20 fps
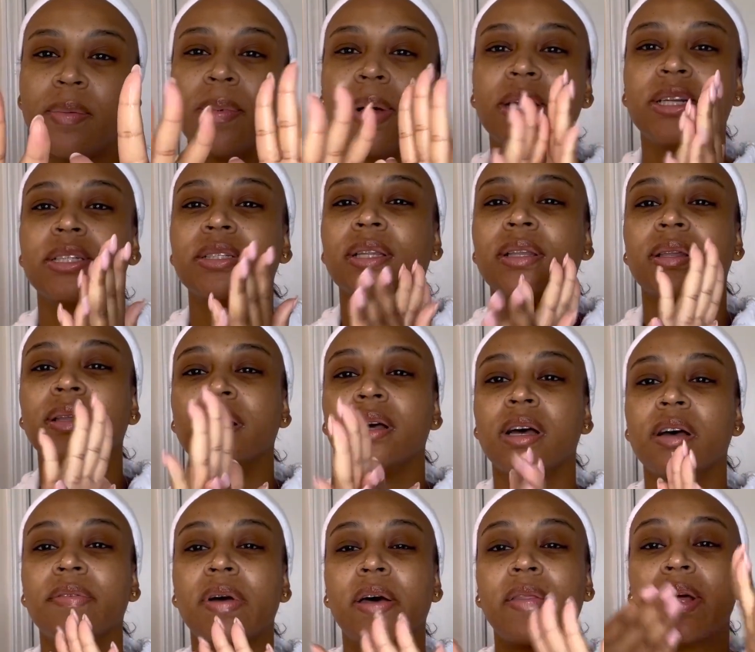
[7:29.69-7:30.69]
I just love
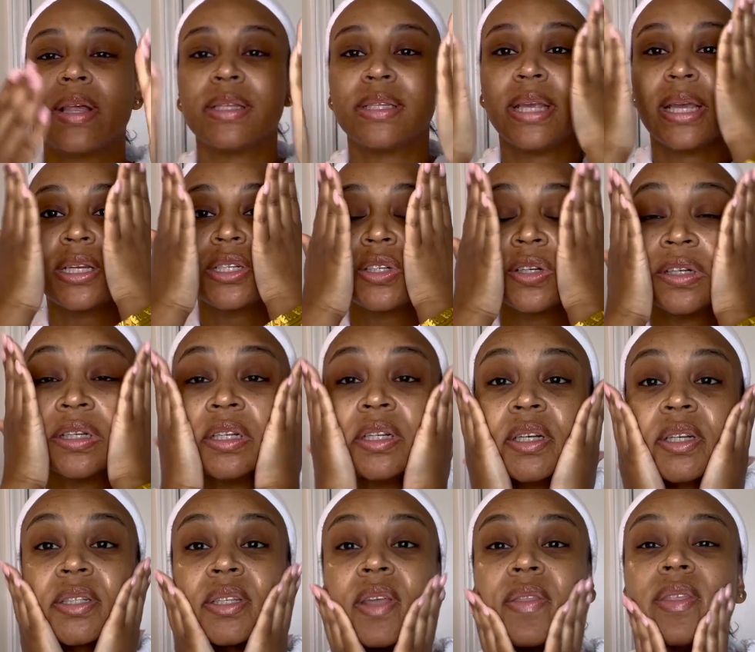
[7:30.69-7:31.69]
how that texture looks,
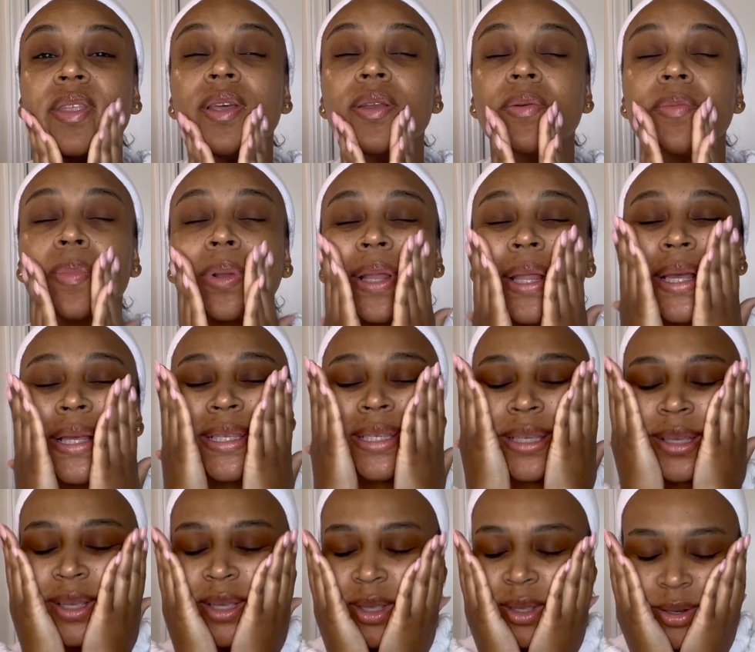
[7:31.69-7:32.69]
and then placing
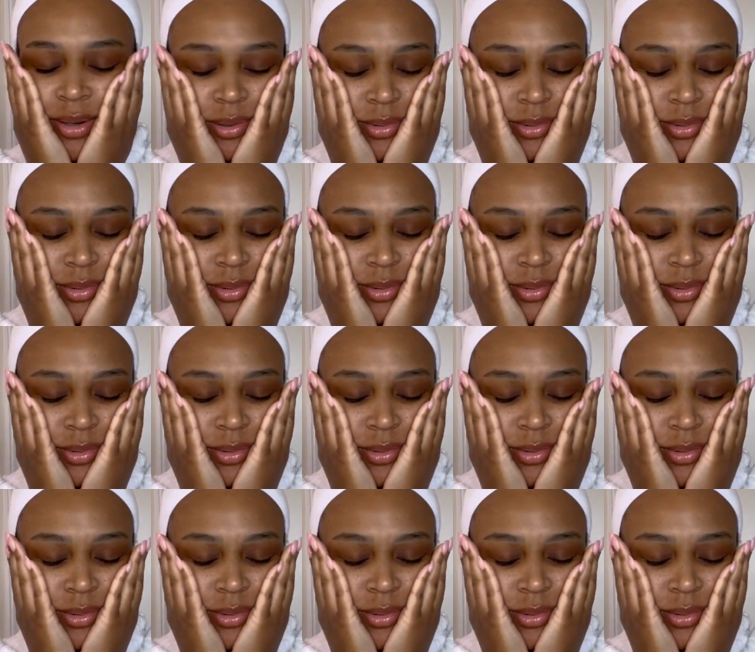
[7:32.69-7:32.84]
it